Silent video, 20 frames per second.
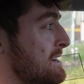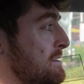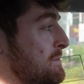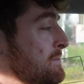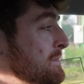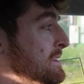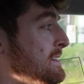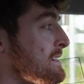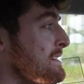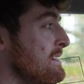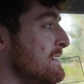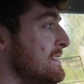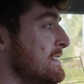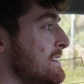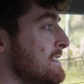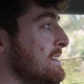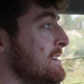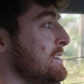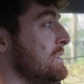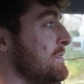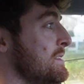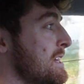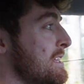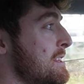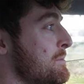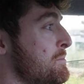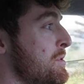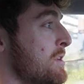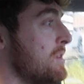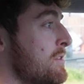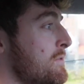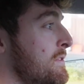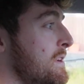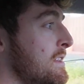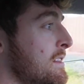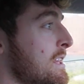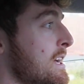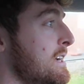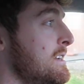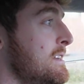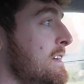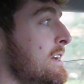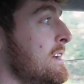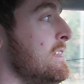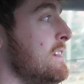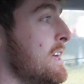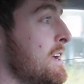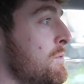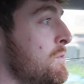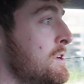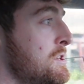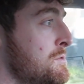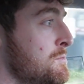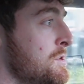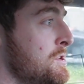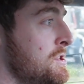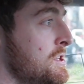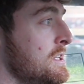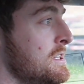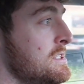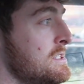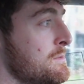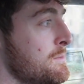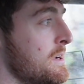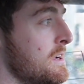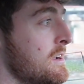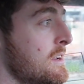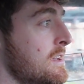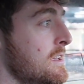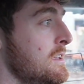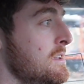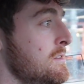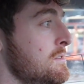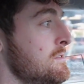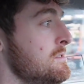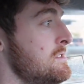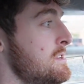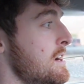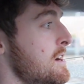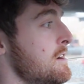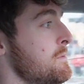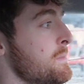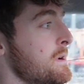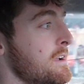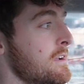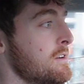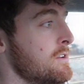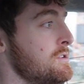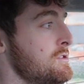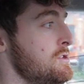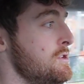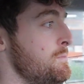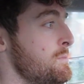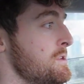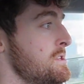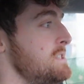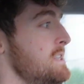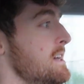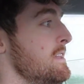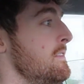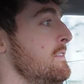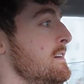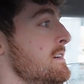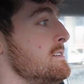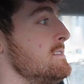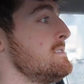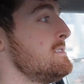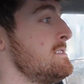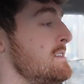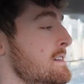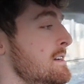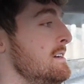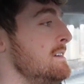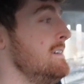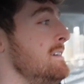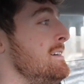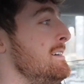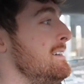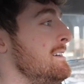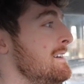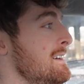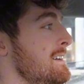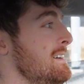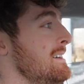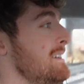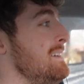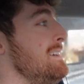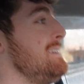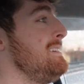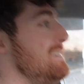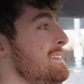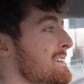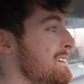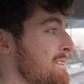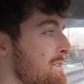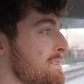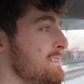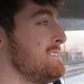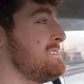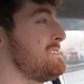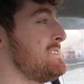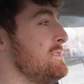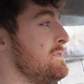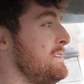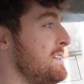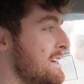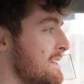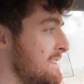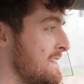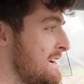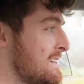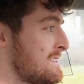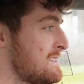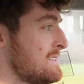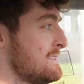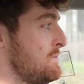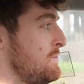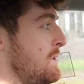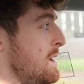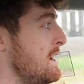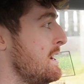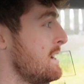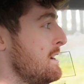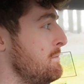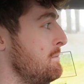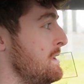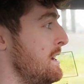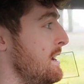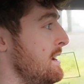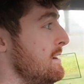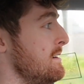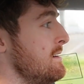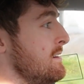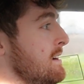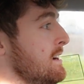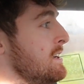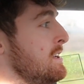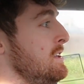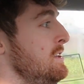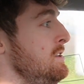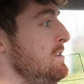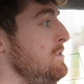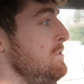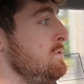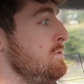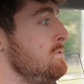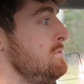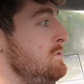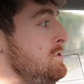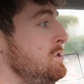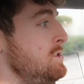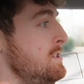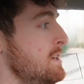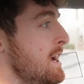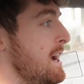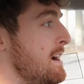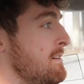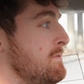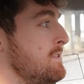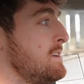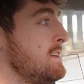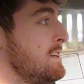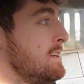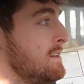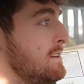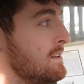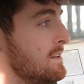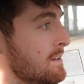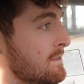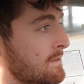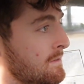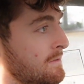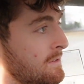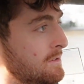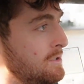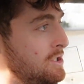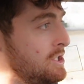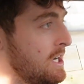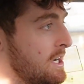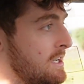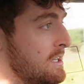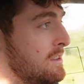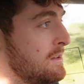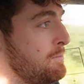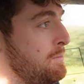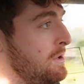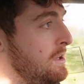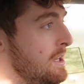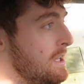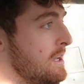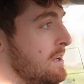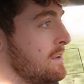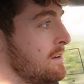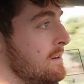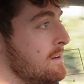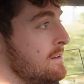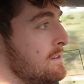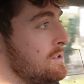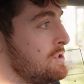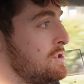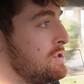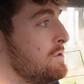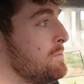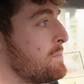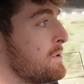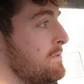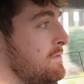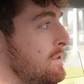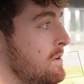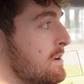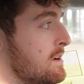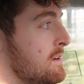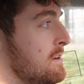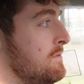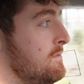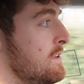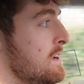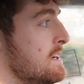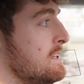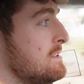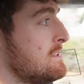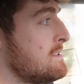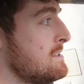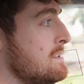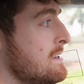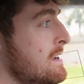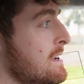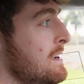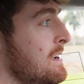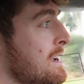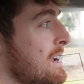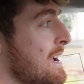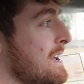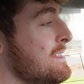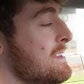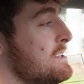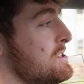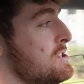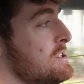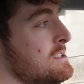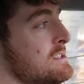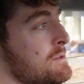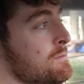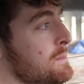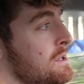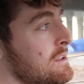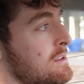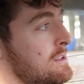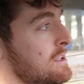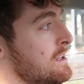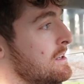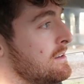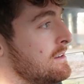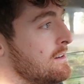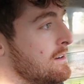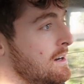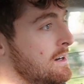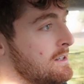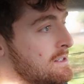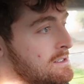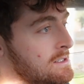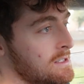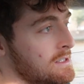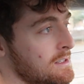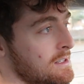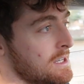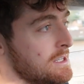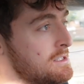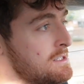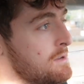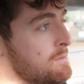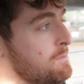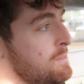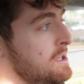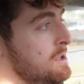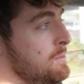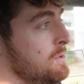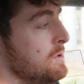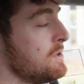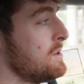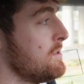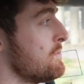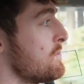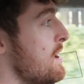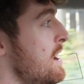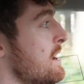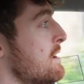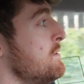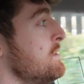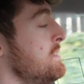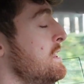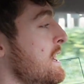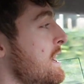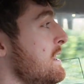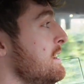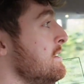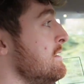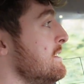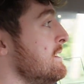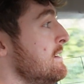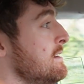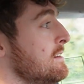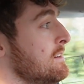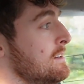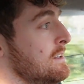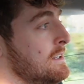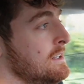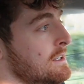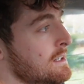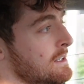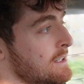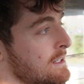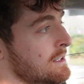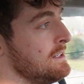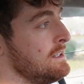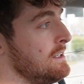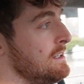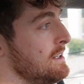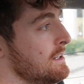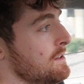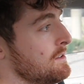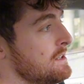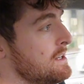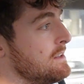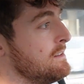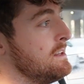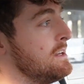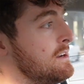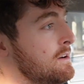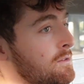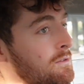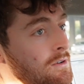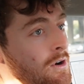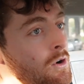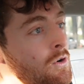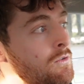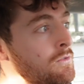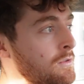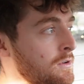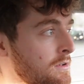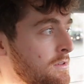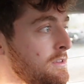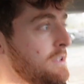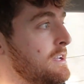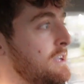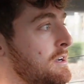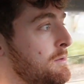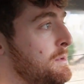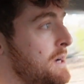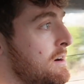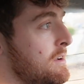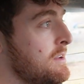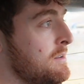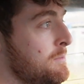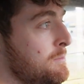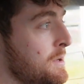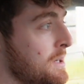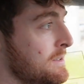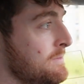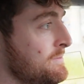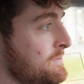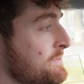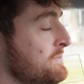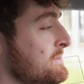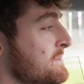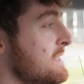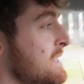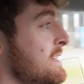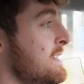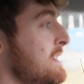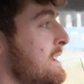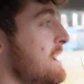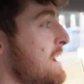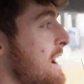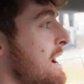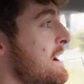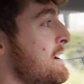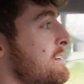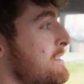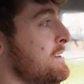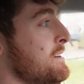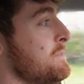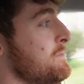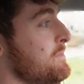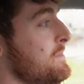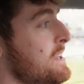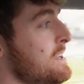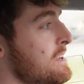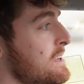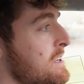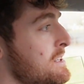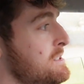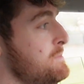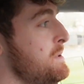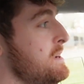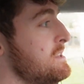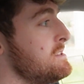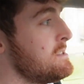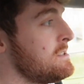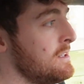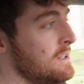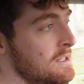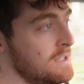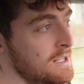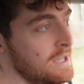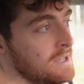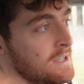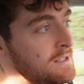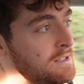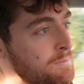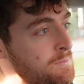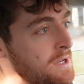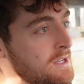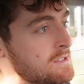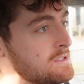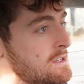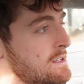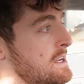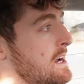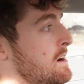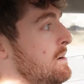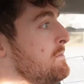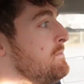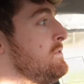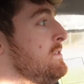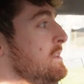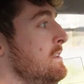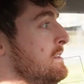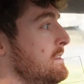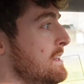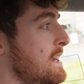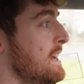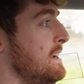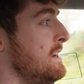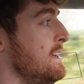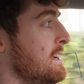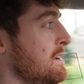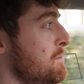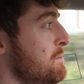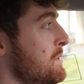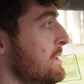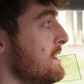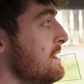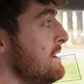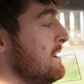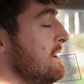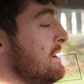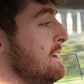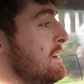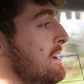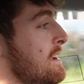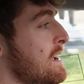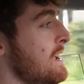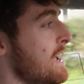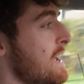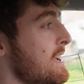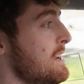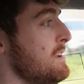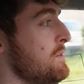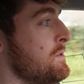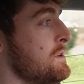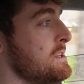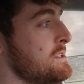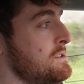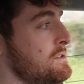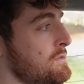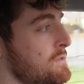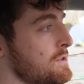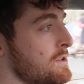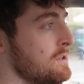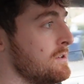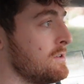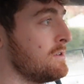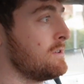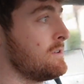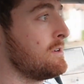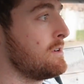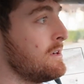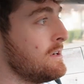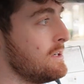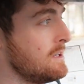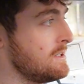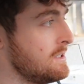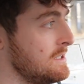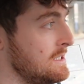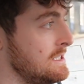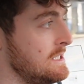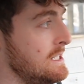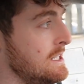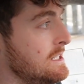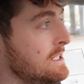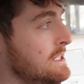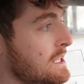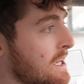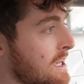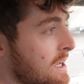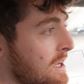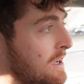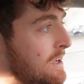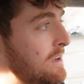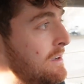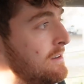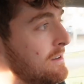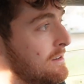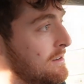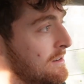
up, you know, like the perfect leg day, like which machines am I gonna use, how am I gonna superset this, you know. And so like that's why I'm not a huge advocate of checking the plan super far in advance, and that's just a me thing, honestly. Like some people can rock with that, and then, you know, they don't overthink about it, but I don't know. It depends on the day. It depends on how I'm feeling that day. But anyways, for today,